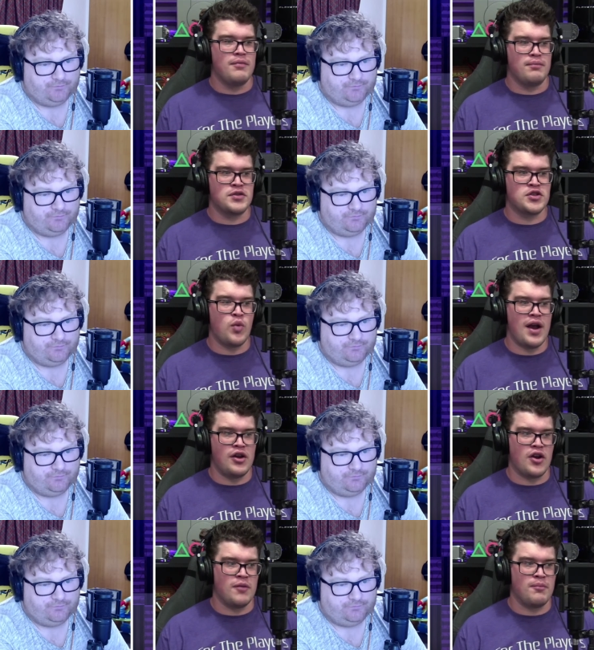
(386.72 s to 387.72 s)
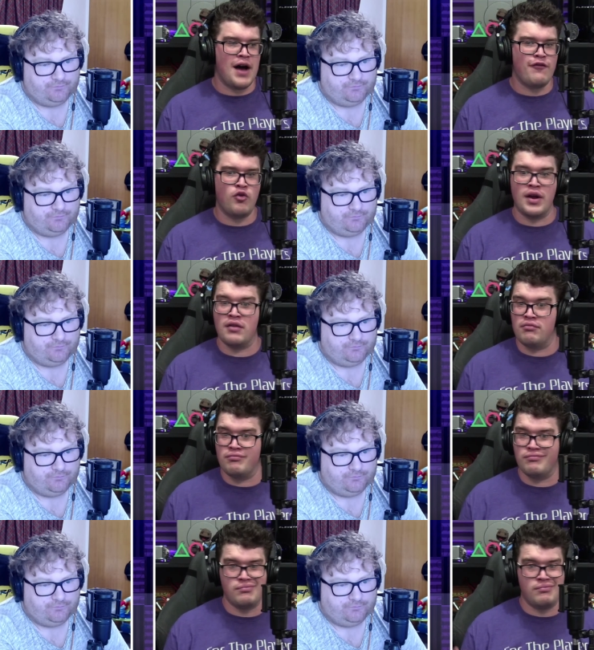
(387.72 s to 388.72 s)
Speaker 1: Square, you know, Marvel went
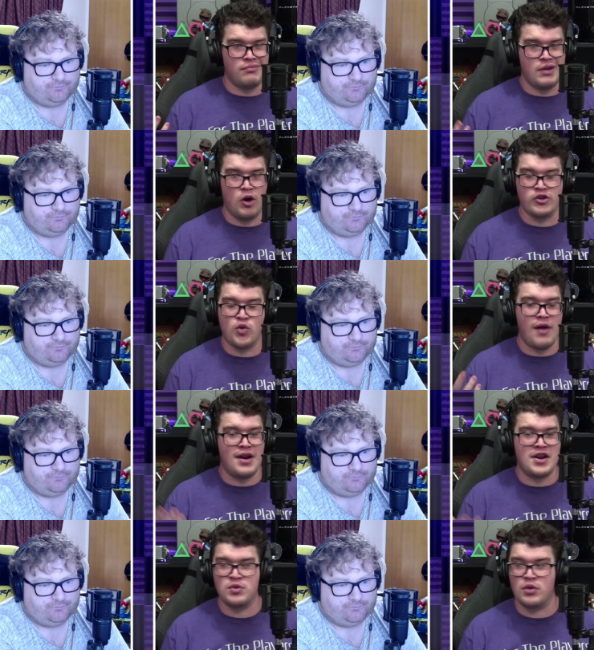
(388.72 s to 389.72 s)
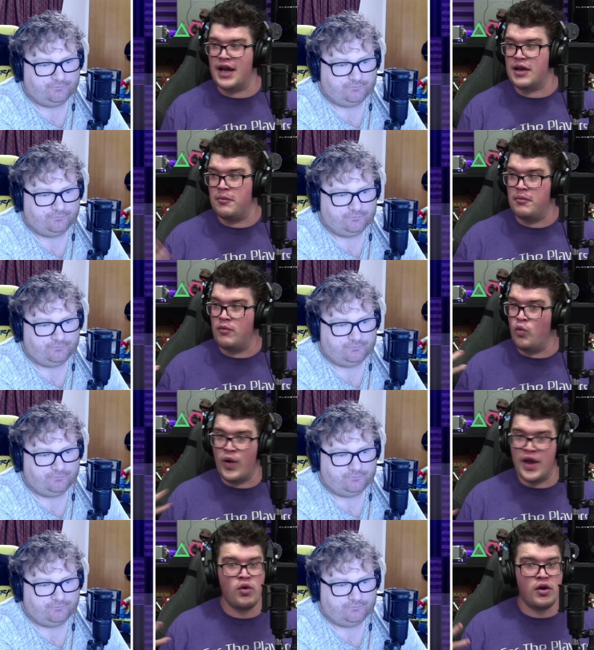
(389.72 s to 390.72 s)
or Square Enix were like,
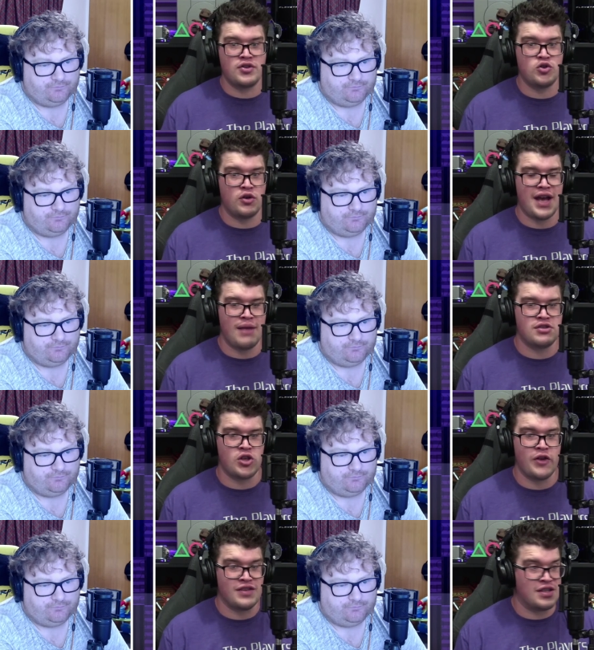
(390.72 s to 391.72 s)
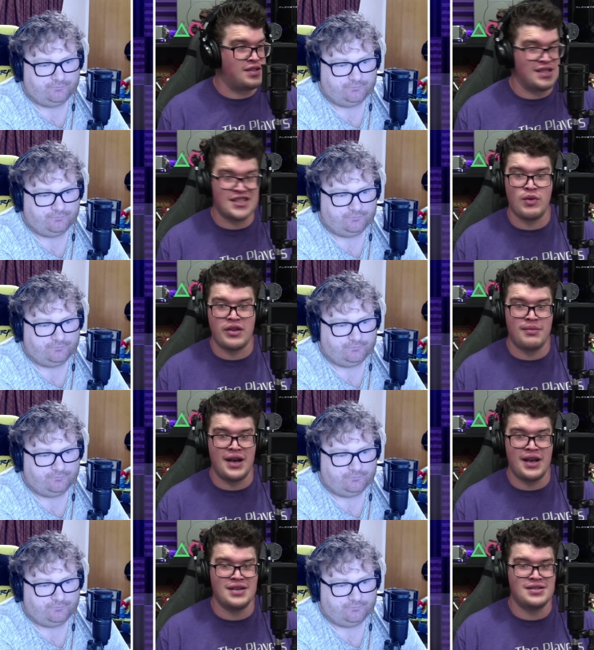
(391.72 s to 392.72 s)
we want to do a games of service because this is where the
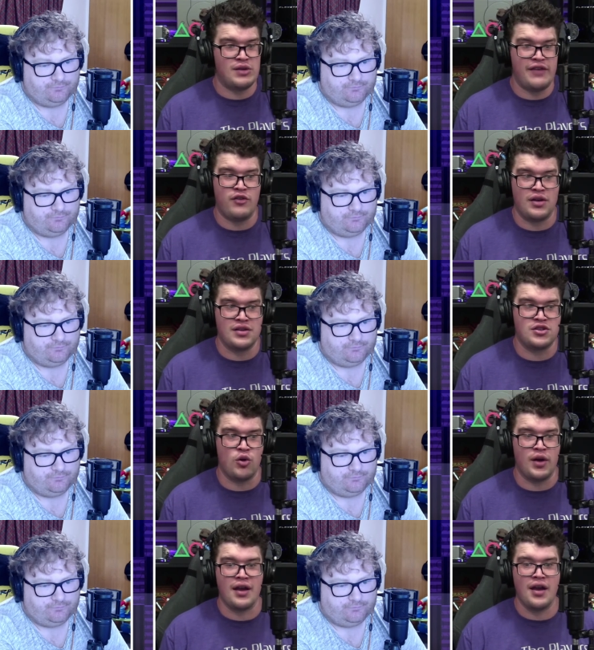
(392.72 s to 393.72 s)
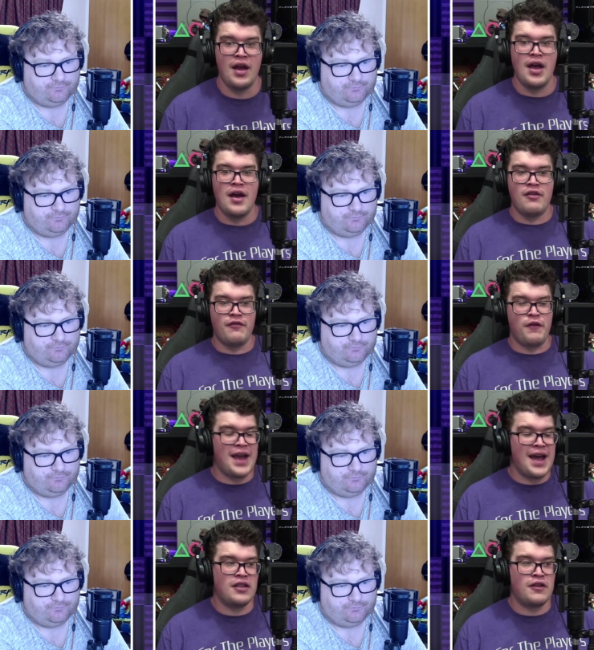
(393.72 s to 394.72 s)
money is, what everyone's doing.
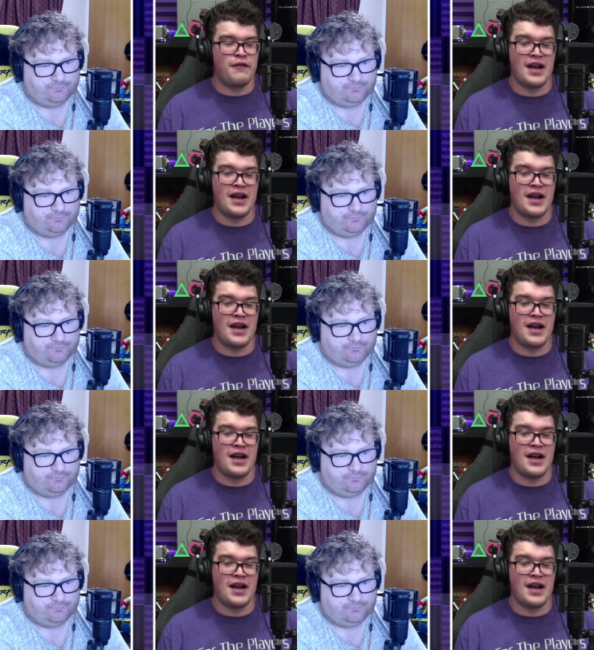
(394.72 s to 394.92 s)
Forgetting the fact